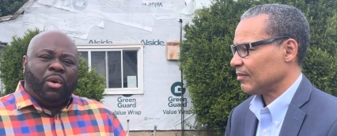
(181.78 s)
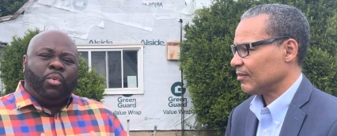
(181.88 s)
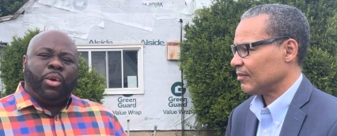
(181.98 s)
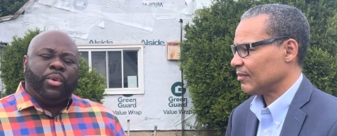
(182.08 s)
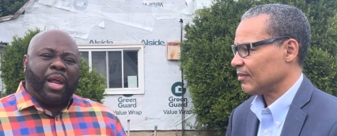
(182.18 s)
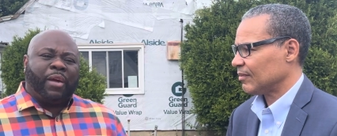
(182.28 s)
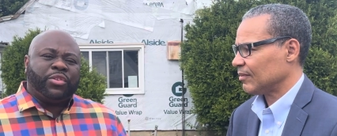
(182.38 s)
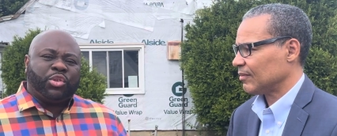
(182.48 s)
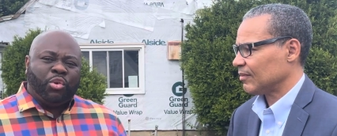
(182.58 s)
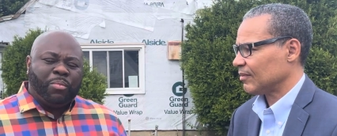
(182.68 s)
Speaker 1: we would have
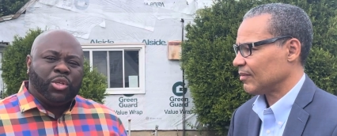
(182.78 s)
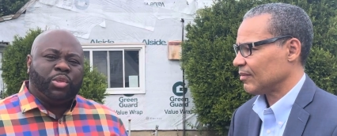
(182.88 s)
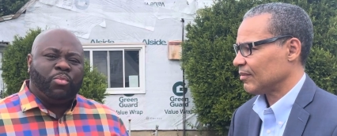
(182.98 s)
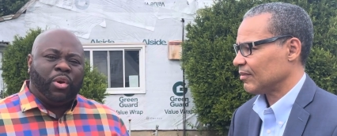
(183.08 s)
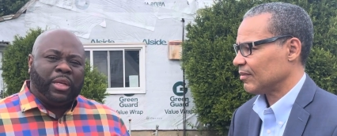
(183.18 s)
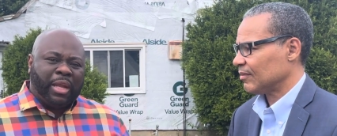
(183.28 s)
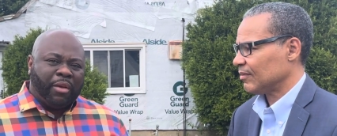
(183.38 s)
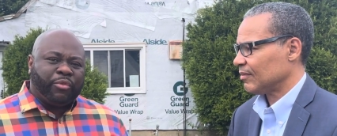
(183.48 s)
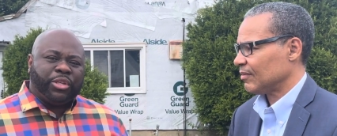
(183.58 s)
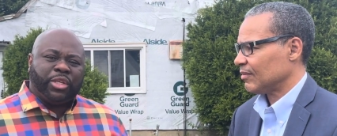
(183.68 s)
so much more
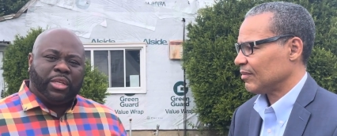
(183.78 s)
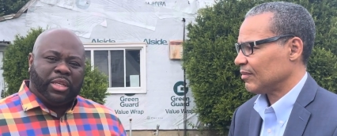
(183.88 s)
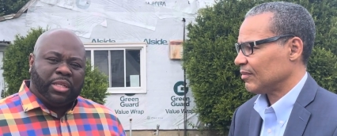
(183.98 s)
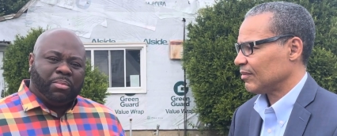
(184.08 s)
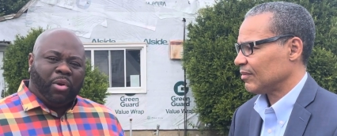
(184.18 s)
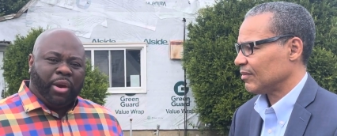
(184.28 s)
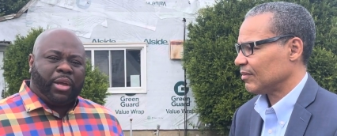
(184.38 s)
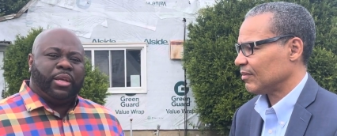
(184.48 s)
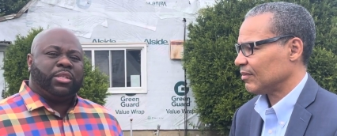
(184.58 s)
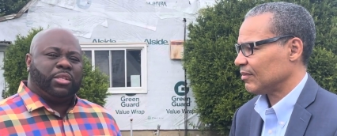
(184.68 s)
leverage in these
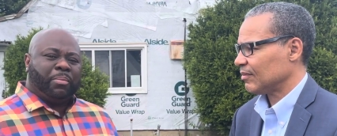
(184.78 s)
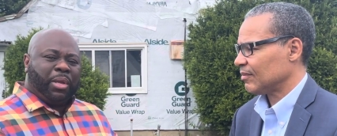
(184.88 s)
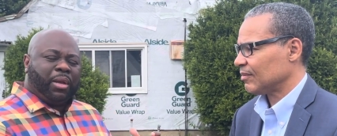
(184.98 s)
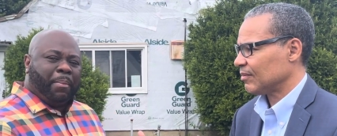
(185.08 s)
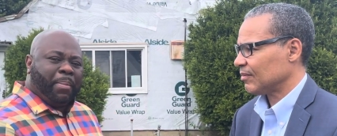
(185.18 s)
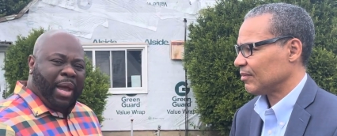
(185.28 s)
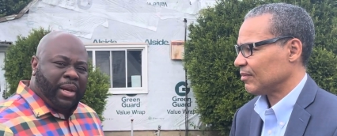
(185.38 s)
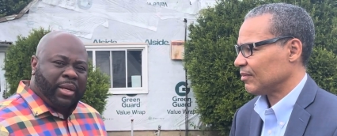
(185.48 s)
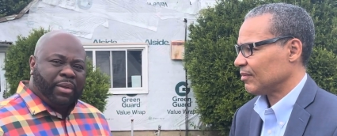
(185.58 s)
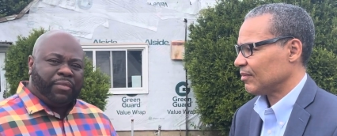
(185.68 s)
markets to be
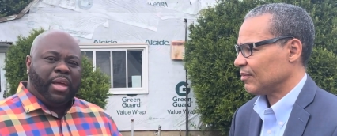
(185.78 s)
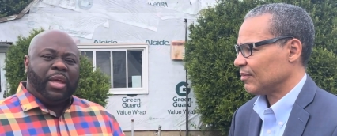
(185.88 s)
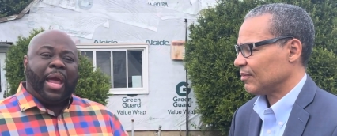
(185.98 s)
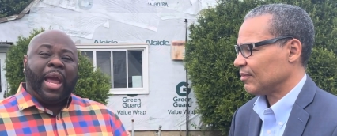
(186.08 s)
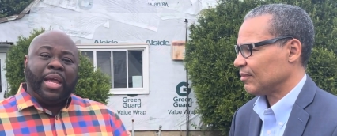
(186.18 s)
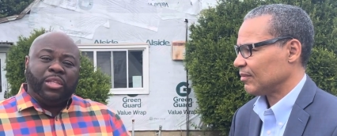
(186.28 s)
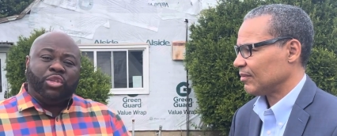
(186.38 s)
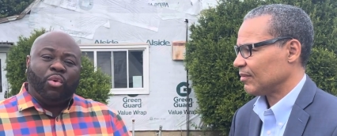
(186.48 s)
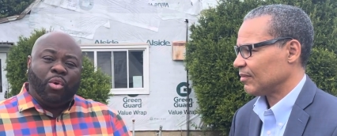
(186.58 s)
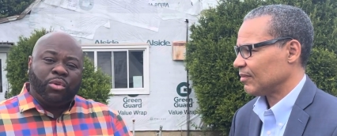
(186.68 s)
competitive and
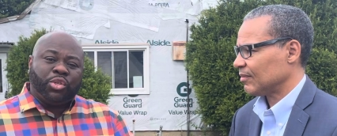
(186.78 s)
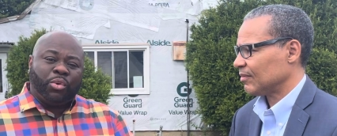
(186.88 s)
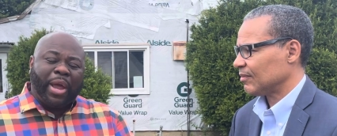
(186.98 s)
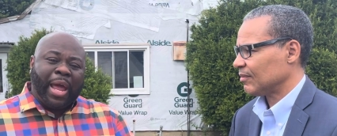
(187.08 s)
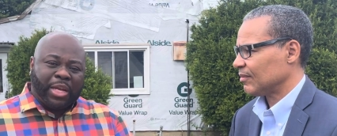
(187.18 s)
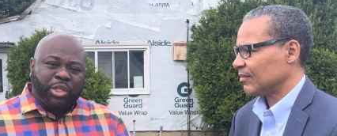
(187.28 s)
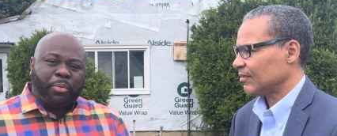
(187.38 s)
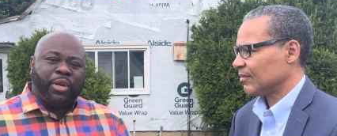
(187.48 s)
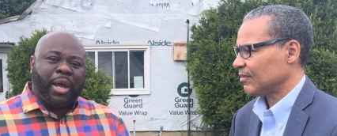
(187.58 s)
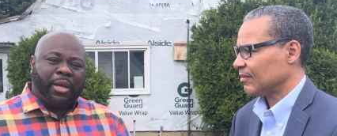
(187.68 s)
to also
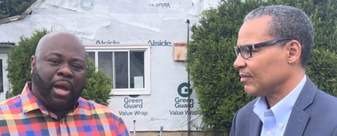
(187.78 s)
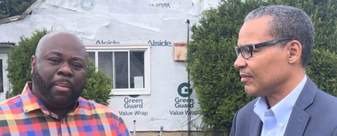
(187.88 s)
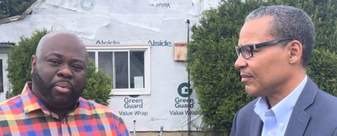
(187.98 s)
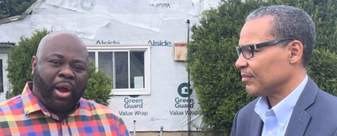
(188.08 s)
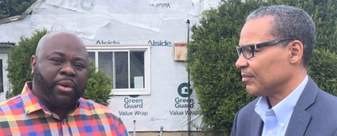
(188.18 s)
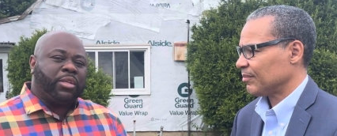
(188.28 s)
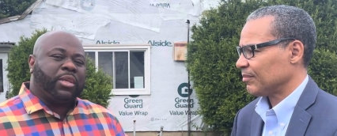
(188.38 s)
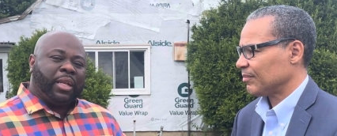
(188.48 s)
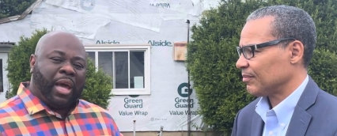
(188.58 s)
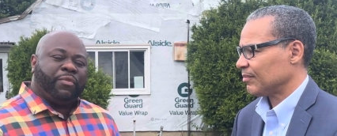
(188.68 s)
expedite our products
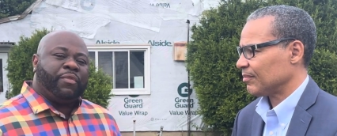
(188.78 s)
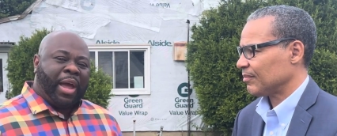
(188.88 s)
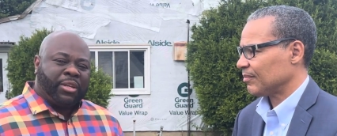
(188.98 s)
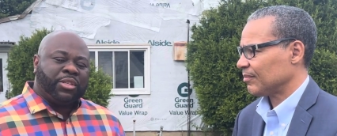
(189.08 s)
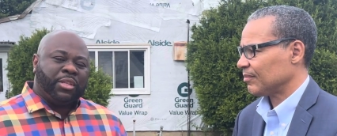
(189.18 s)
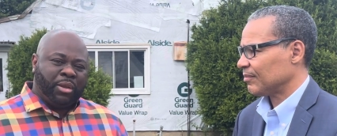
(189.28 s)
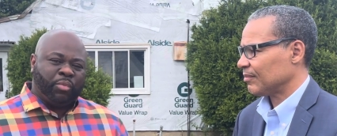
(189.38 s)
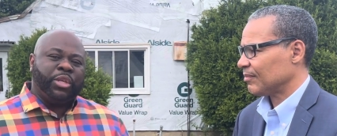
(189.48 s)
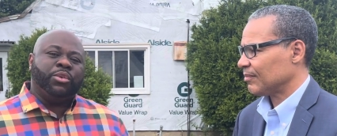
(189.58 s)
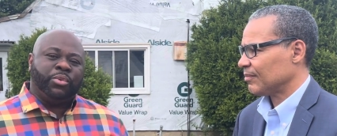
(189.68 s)
a lot faster than
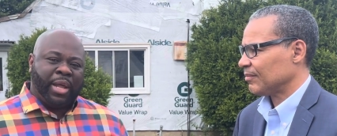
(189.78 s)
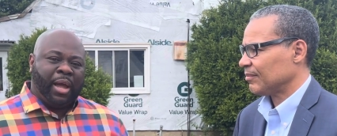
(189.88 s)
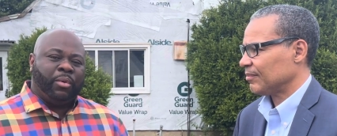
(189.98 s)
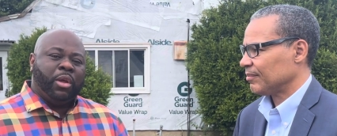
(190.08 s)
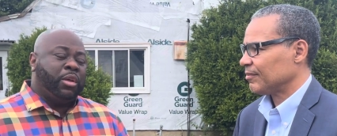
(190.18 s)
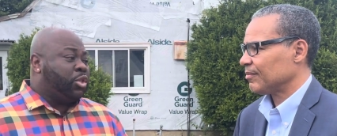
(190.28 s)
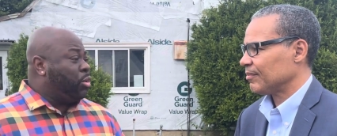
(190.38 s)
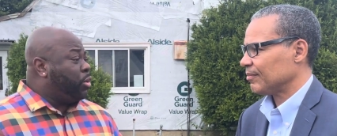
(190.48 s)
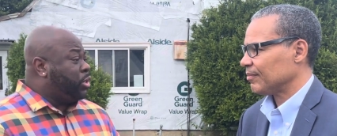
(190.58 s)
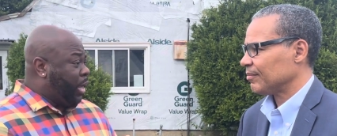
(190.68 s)
we do now.
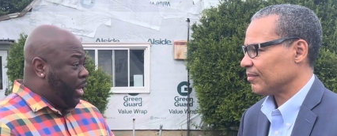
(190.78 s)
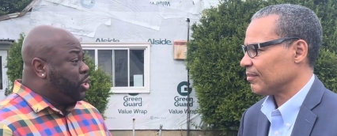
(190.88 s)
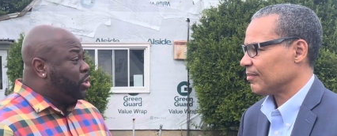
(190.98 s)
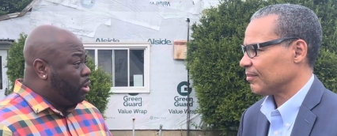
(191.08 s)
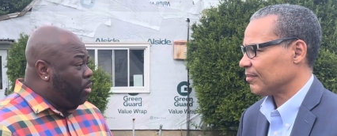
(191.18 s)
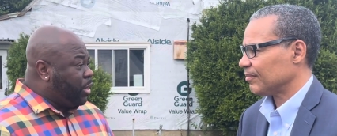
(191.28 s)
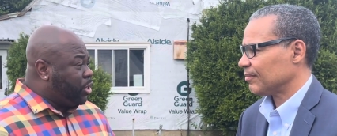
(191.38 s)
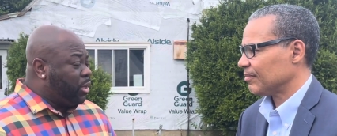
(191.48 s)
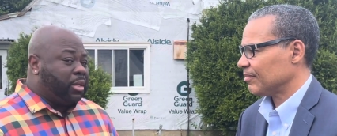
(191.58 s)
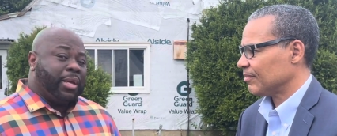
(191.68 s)
So, to answer your
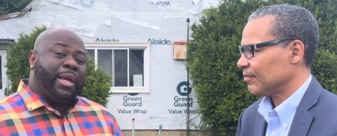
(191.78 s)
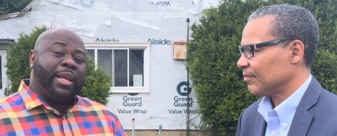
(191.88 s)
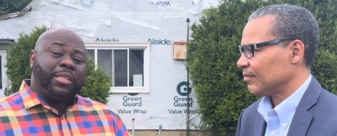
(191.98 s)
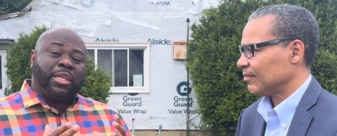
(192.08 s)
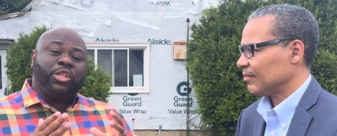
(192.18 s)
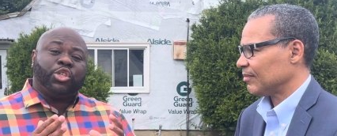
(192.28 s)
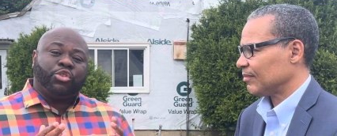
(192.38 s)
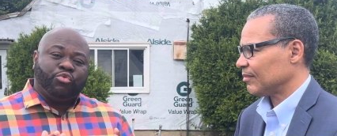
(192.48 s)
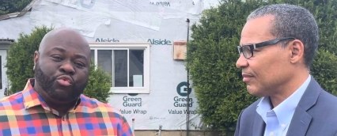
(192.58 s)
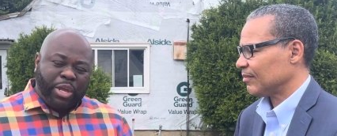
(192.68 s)
question, it is
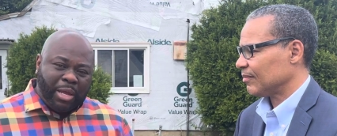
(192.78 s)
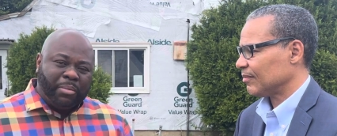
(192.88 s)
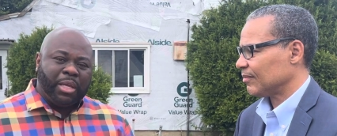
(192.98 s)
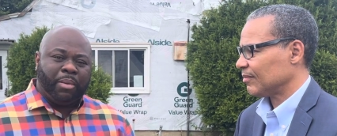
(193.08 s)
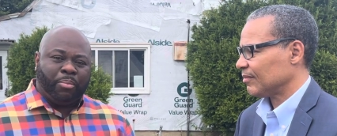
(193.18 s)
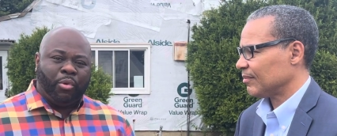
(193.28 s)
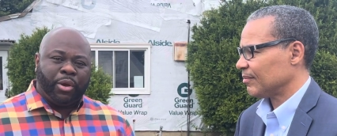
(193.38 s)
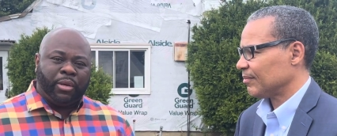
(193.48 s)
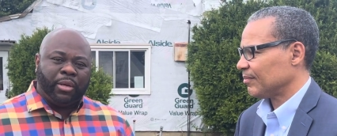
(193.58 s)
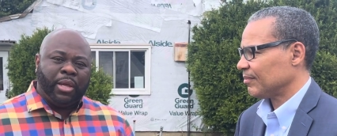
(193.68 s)
extremely
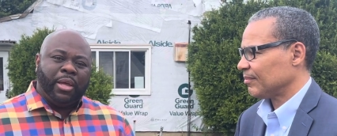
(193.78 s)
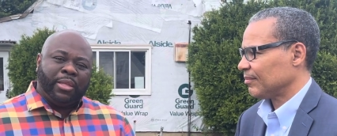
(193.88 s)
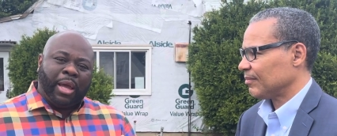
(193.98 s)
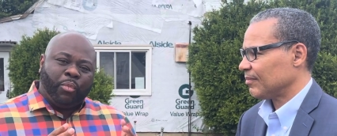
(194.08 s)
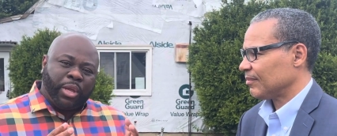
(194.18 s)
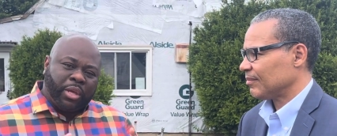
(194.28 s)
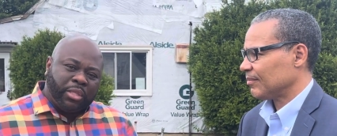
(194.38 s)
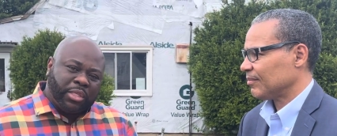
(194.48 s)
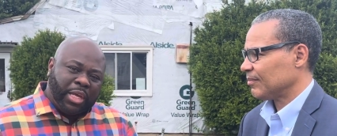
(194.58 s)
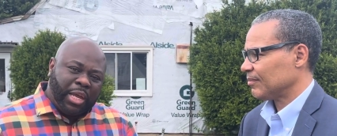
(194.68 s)
important that we
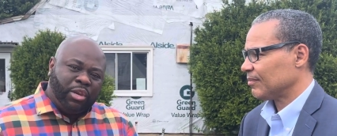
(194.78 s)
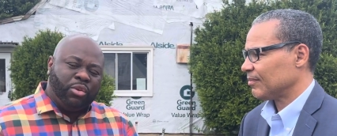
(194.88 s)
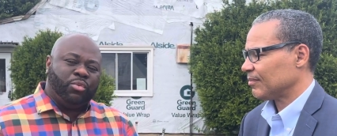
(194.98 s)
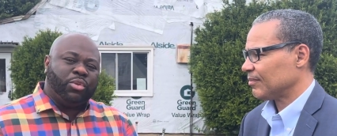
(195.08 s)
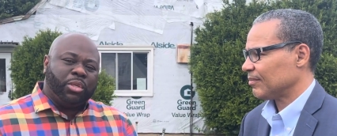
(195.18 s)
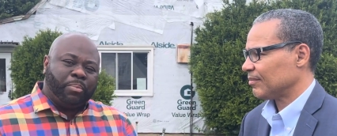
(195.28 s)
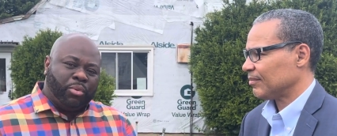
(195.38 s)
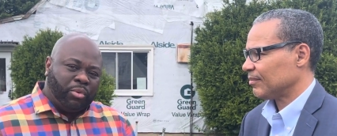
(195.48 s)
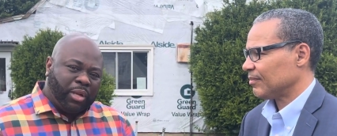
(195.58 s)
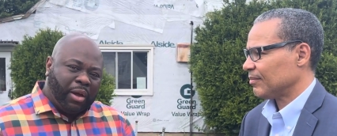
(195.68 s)
continue to
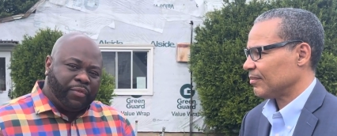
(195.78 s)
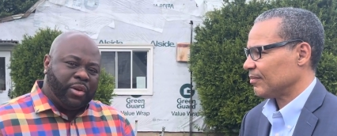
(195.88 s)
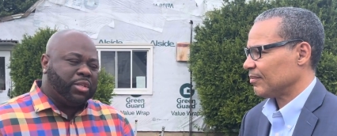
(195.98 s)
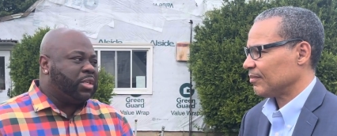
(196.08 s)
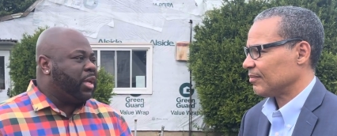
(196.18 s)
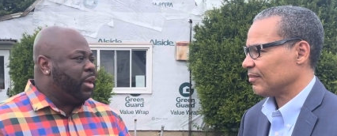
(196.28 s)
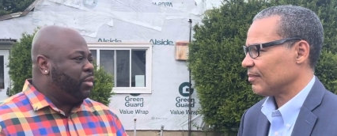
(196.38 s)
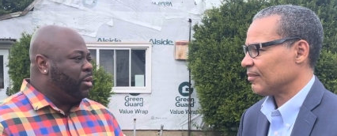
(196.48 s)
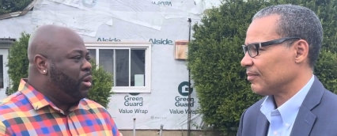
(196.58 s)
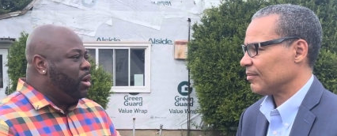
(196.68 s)
pool our funds together,